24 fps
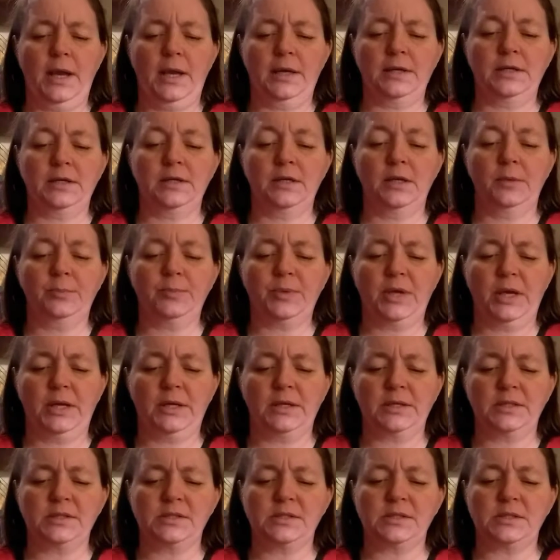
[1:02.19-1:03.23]
ended up
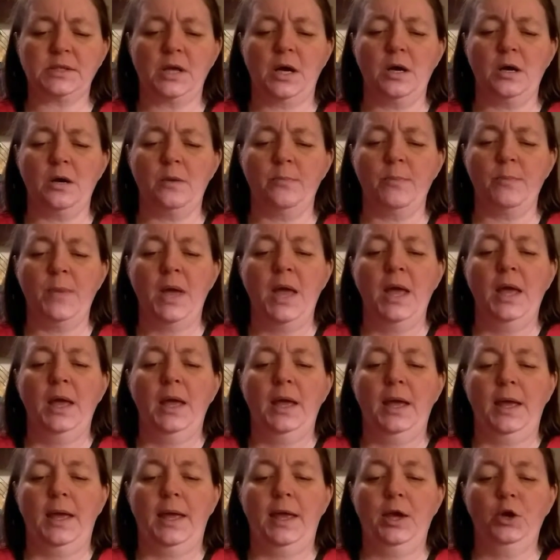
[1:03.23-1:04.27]
getting some
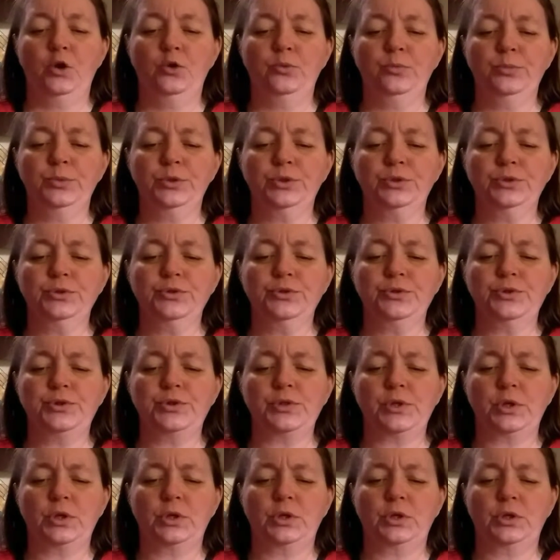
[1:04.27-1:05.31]

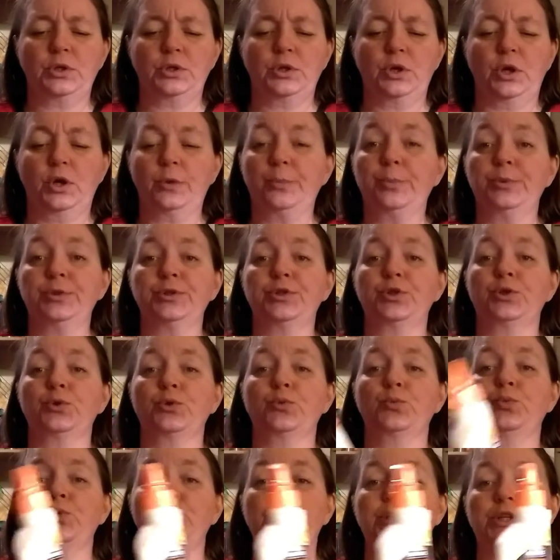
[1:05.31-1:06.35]
Elmer's Carpenter
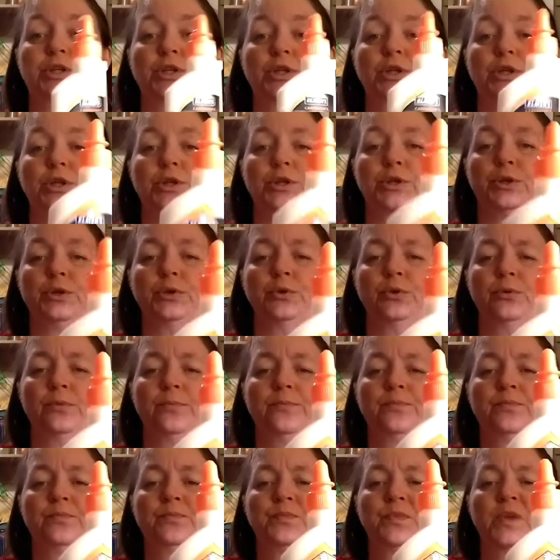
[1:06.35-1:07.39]
wood glue.
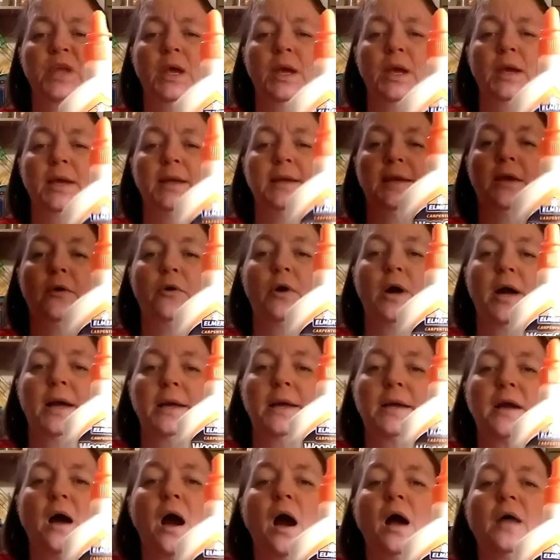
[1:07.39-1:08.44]
Now, I
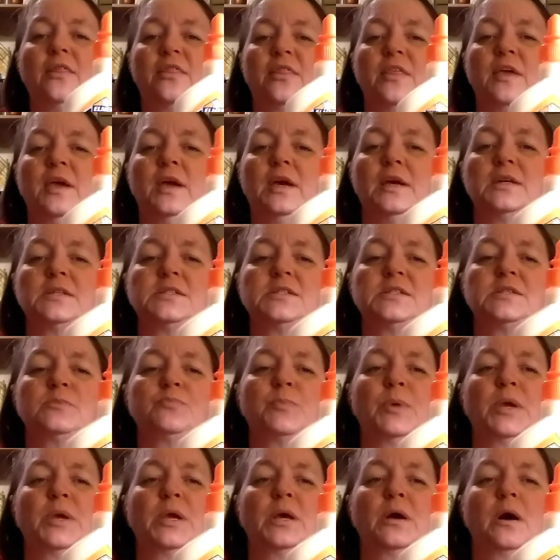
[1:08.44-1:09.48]
got this
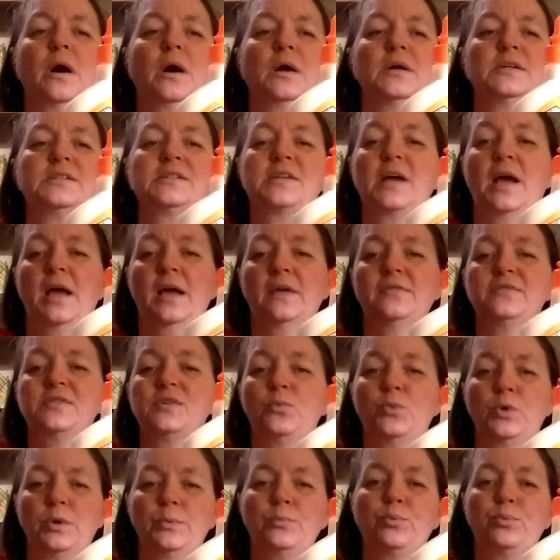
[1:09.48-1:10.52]
because I have
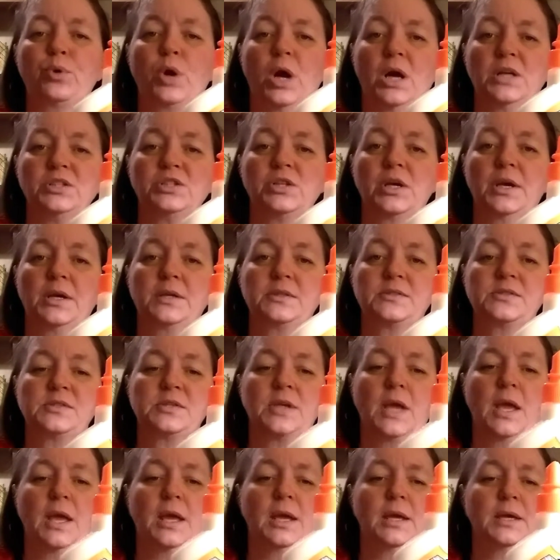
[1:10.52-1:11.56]
some wood projects,
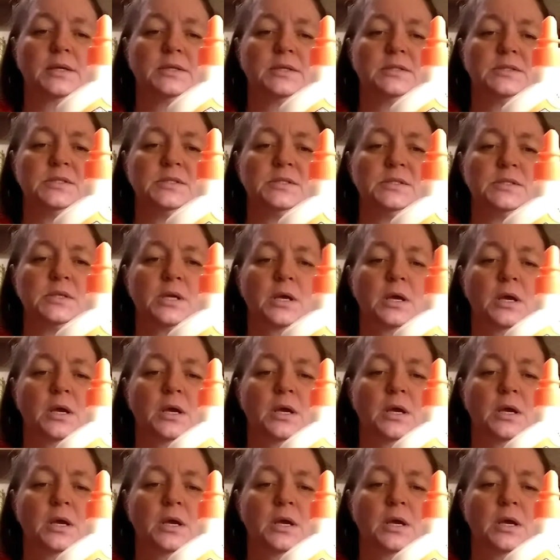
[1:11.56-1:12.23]
and